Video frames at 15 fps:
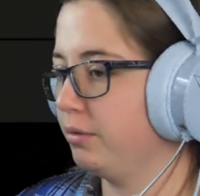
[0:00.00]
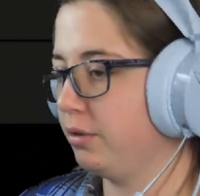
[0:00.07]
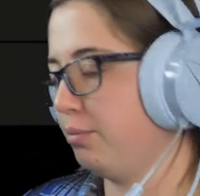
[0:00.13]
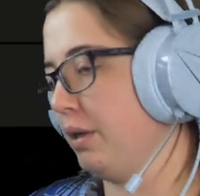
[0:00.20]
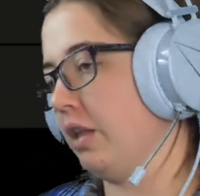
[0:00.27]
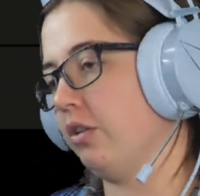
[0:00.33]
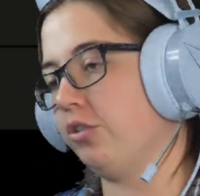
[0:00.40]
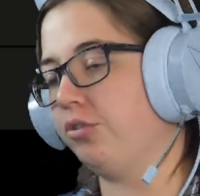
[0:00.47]
The
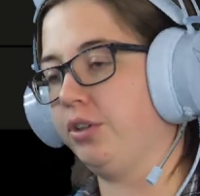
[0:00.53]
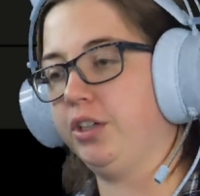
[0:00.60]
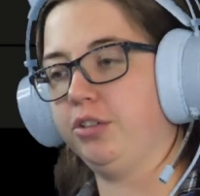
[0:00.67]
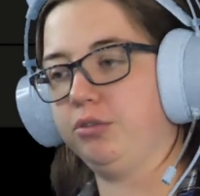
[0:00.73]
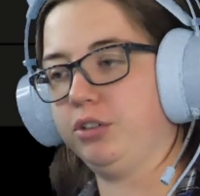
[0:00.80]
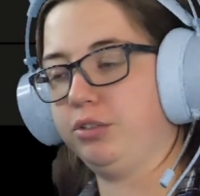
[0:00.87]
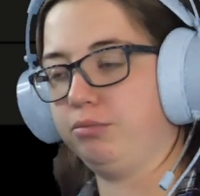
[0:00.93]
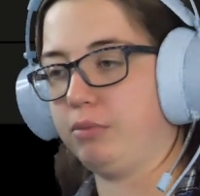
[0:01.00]

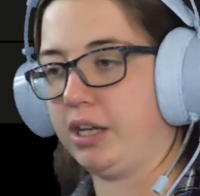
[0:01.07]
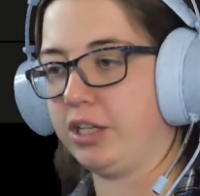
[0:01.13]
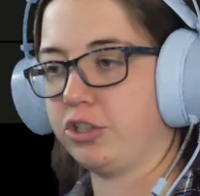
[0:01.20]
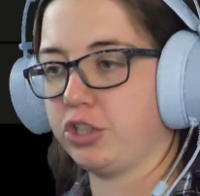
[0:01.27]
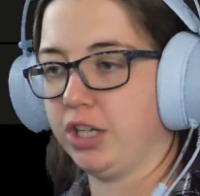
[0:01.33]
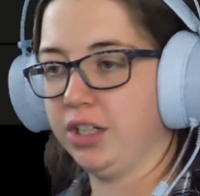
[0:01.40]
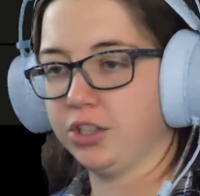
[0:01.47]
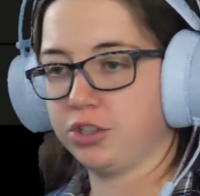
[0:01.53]
Palettaria one might
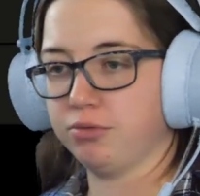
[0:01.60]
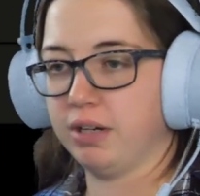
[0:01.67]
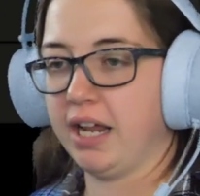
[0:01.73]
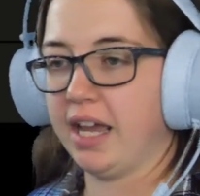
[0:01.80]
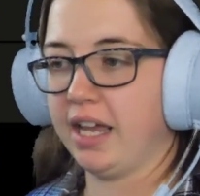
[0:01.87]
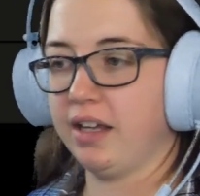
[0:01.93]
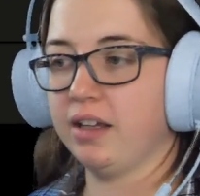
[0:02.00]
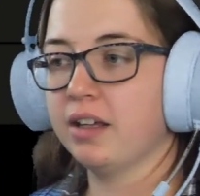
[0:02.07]
change to an
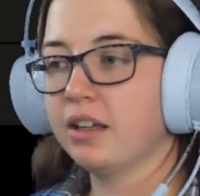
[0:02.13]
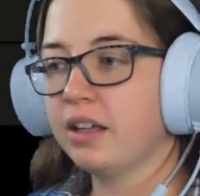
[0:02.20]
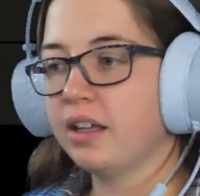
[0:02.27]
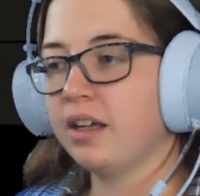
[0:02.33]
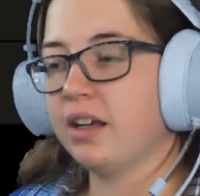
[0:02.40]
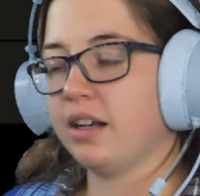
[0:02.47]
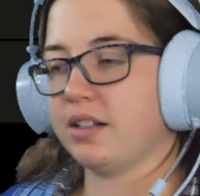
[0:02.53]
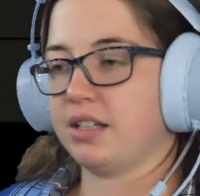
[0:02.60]
A,
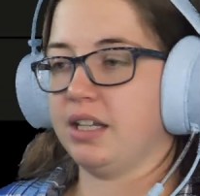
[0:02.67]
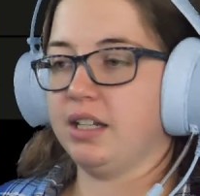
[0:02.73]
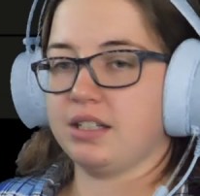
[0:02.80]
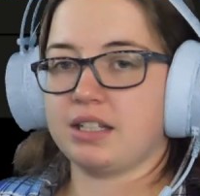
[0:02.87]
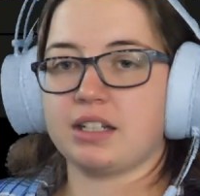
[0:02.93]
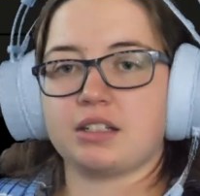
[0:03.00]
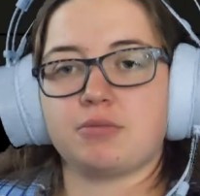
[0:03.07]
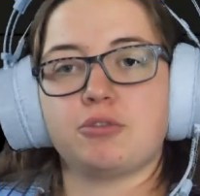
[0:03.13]
because again, it's
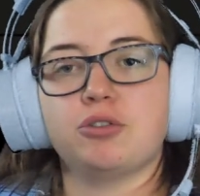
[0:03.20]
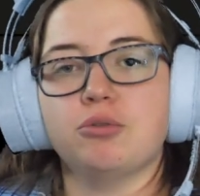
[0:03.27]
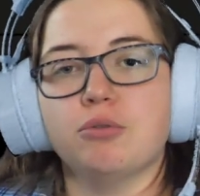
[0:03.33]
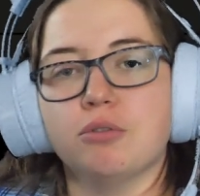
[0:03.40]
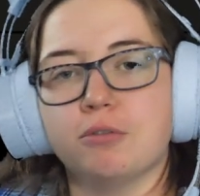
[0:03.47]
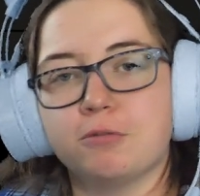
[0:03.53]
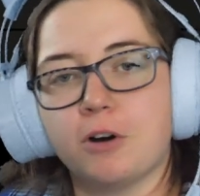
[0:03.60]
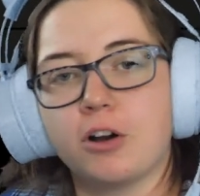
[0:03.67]
got some
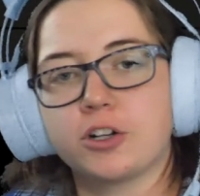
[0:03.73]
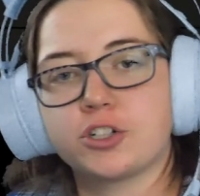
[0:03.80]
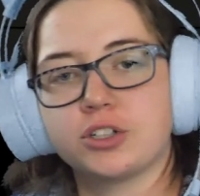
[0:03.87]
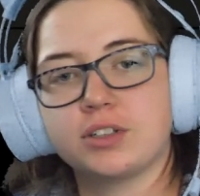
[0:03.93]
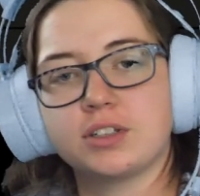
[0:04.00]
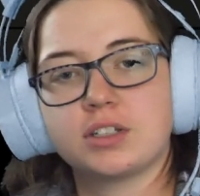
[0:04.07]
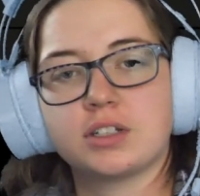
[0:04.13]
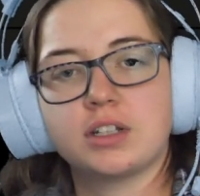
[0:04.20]
cool
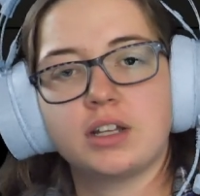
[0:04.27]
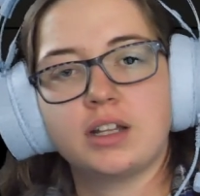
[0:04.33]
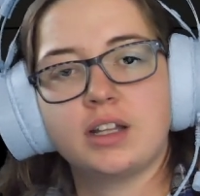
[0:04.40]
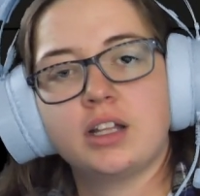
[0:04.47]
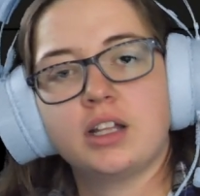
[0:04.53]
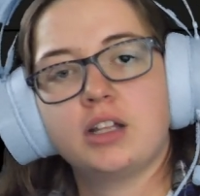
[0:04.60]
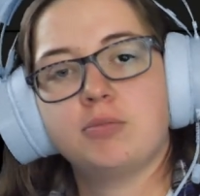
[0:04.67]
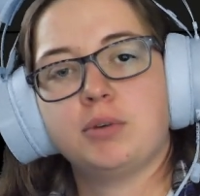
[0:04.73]
functions,
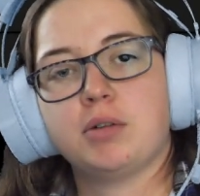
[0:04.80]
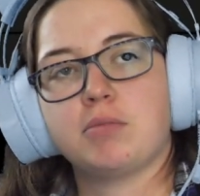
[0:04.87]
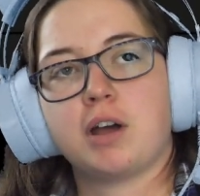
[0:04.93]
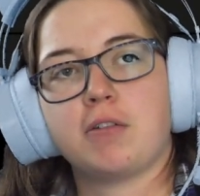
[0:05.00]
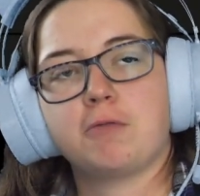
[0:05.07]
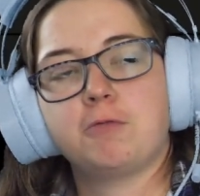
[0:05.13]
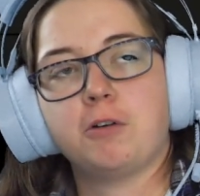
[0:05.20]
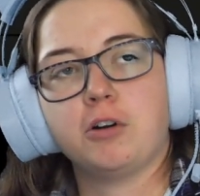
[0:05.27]
but I'm
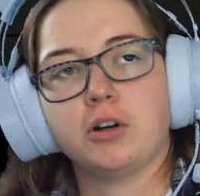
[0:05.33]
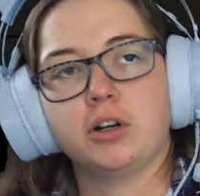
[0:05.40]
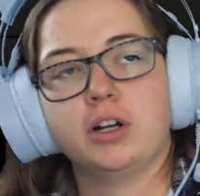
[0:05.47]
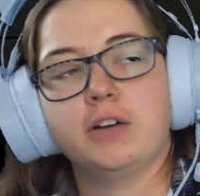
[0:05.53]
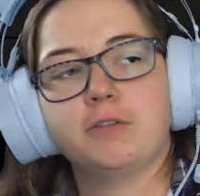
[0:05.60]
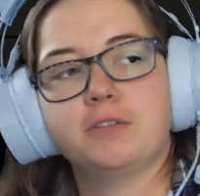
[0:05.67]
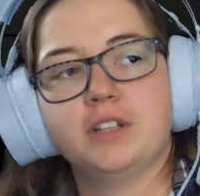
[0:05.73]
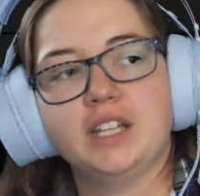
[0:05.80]
not far
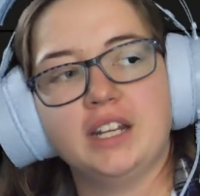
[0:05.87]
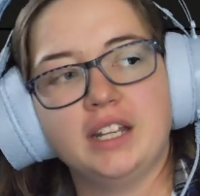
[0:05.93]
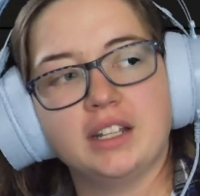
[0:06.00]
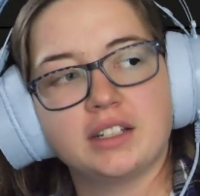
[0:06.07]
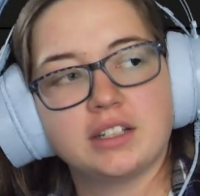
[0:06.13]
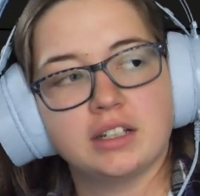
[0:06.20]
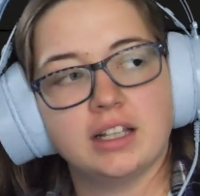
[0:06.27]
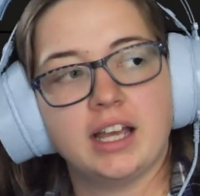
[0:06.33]
enough in
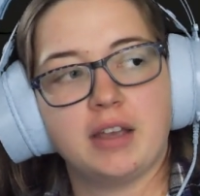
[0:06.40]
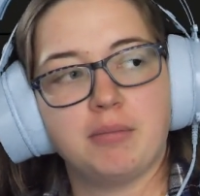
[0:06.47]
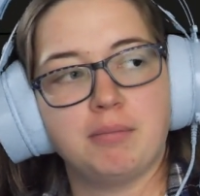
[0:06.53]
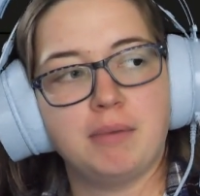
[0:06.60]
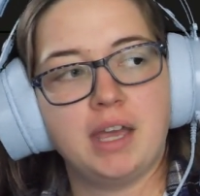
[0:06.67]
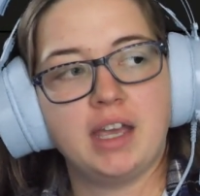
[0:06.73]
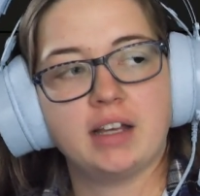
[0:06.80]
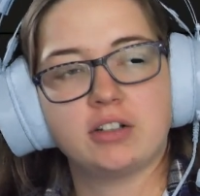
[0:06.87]
it to like
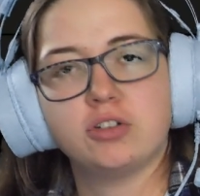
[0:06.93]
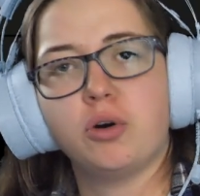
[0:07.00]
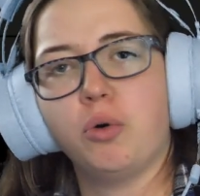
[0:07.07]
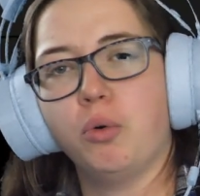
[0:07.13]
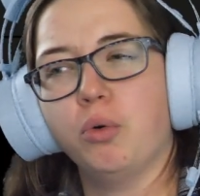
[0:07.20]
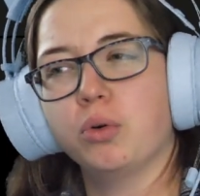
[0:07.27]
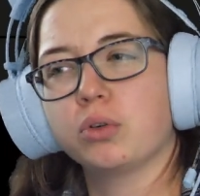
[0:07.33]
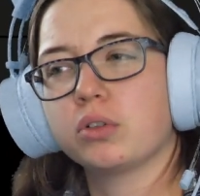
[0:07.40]
make a
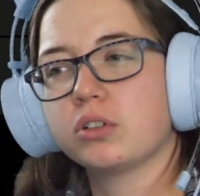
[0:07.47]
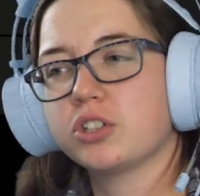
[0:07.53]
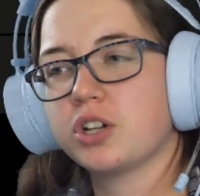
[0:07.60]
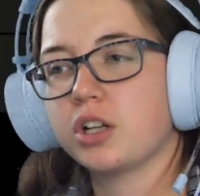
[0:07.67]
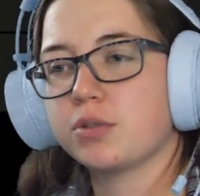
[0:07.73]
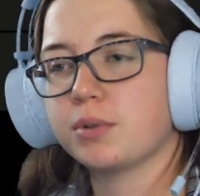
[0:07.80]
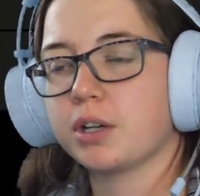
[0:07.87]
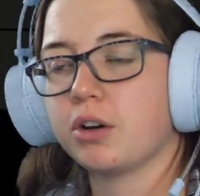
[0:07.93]
total
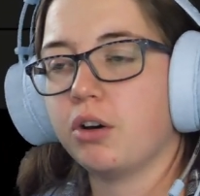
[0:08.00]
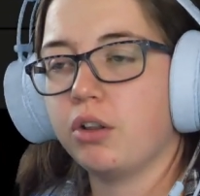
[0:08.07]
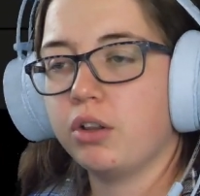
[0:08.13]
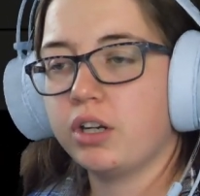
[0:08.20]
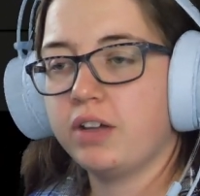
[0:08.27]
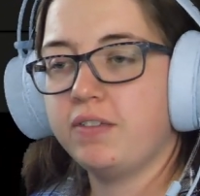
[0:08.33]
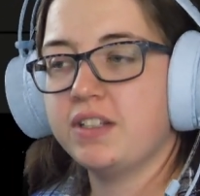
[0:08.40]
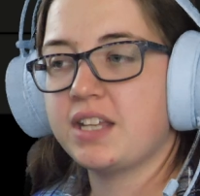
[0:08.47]
judgment call
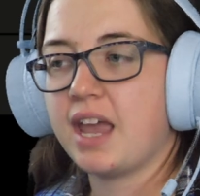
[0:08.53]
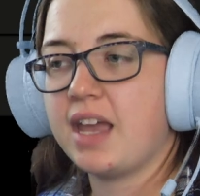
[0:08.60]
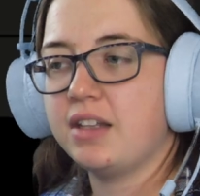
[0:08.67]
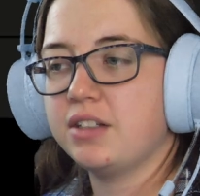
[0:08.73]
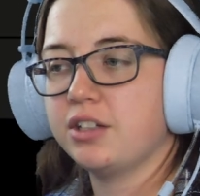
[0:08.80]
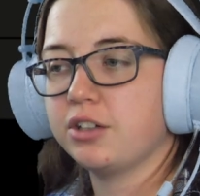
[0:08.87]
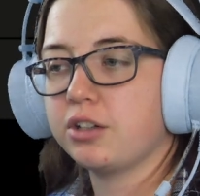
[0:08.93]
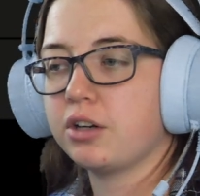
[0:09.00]
on if it's A
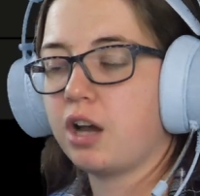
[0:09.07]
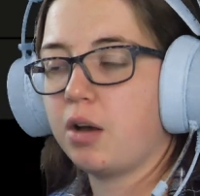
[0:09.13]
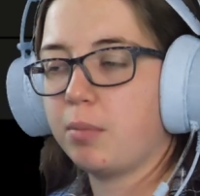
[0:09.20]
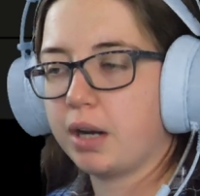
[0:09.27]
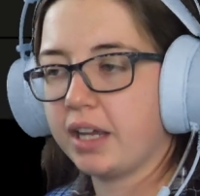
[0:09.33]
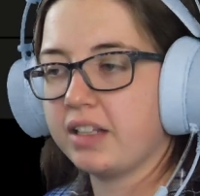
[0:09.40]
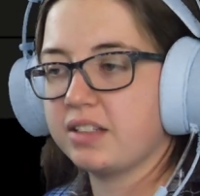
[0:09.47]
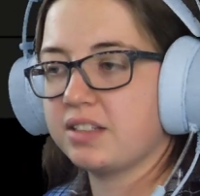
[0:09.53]
tier or not,
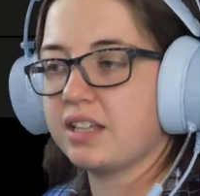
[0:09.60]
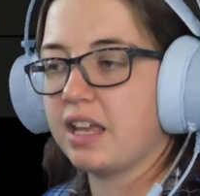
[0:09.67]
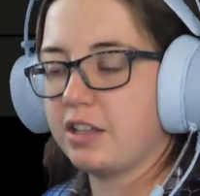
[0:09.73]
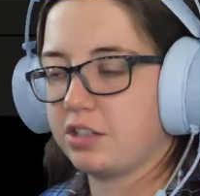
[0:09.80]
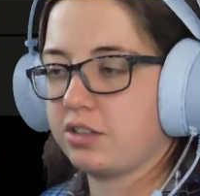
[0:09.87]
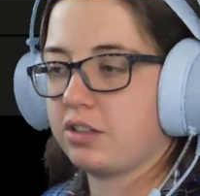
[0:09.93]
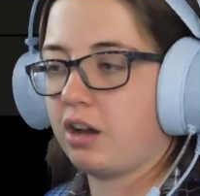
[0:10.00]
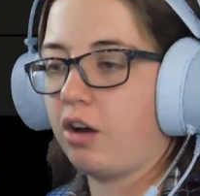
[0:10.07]
but I could say
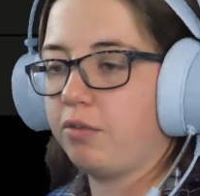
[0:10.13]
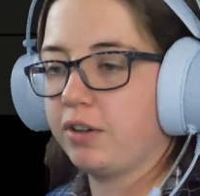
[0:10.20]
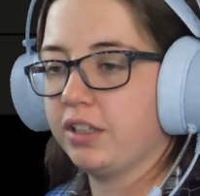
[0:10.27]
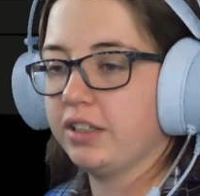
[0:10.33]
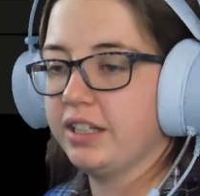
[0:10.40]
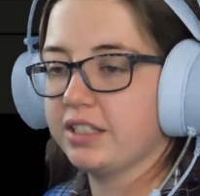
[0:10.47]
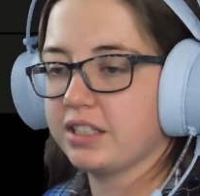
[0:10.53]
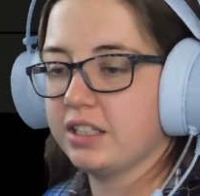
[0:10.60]

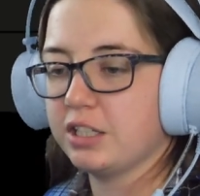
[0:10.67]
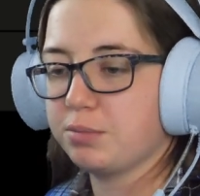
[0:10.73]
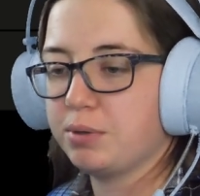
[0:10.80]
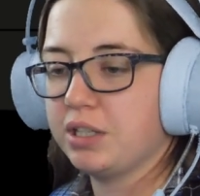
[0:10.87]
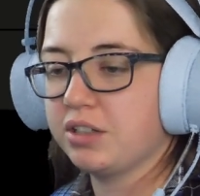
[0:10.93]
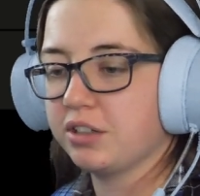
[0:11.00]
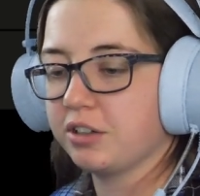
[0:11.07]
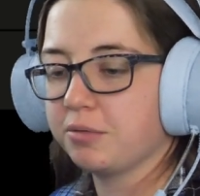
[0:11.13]
confidently it's at least
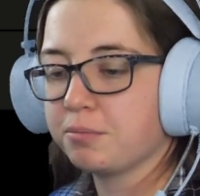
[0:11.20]
B tier.